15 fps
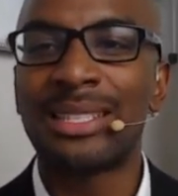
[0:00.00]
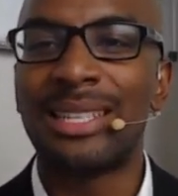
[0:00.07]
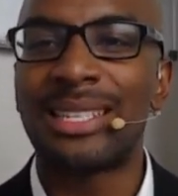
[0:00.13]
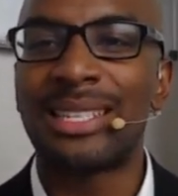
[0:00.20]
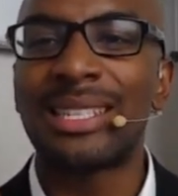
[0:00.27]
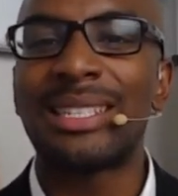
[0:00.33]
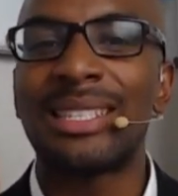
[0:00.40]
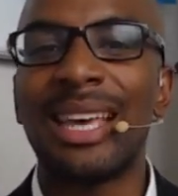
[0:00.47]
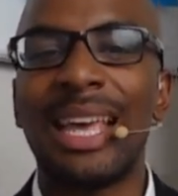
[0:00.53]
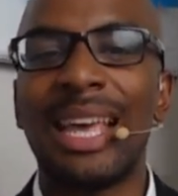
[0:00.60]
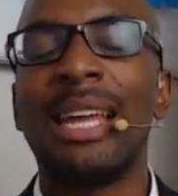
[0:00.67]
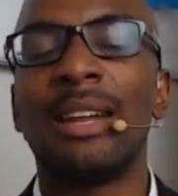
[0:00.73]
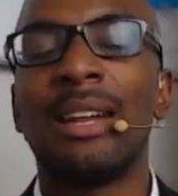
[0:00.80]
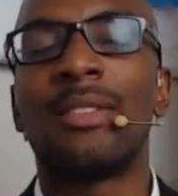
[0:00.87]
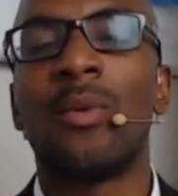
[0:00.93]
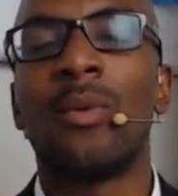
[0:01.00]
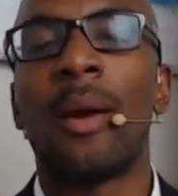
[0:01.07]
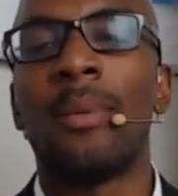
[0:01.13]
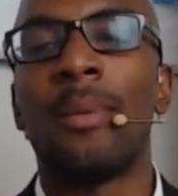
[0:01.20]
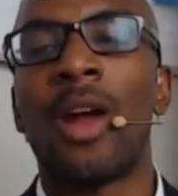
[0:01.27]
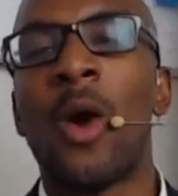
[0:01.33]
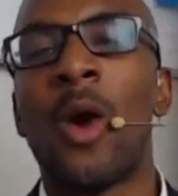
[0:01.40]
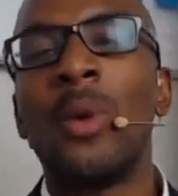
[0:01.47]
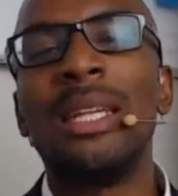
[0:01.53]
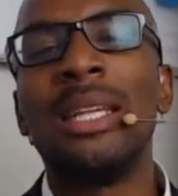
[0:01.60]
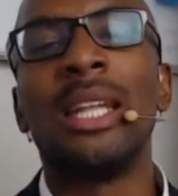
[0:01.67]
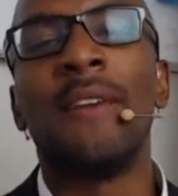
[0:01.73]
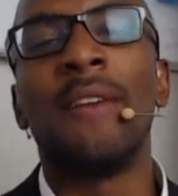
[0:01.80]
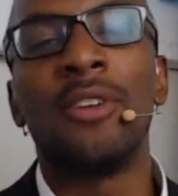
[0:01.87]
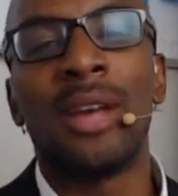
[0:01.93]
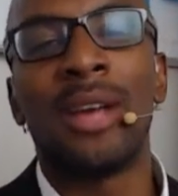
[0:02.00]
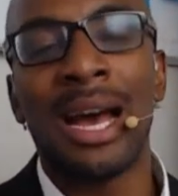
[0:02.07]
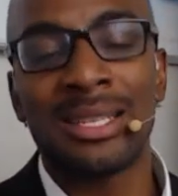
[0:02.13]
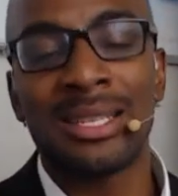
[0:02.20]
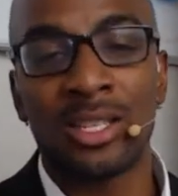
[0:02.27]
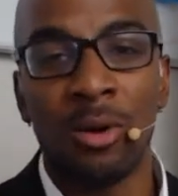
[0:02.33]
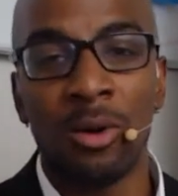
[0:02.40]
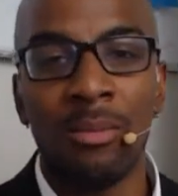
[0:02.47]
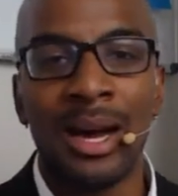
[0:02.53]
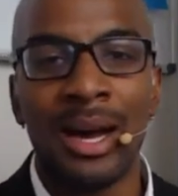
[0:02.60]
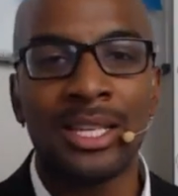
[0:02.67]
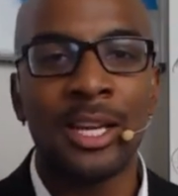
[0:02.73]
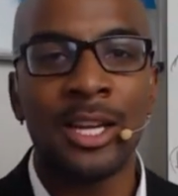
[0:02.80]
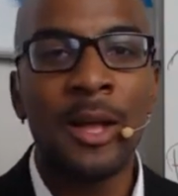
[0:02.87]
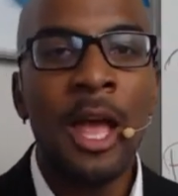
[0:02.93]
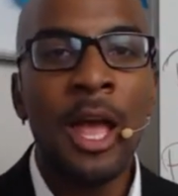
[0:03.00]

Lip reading: This is the end of the webinar. We love you guys so much.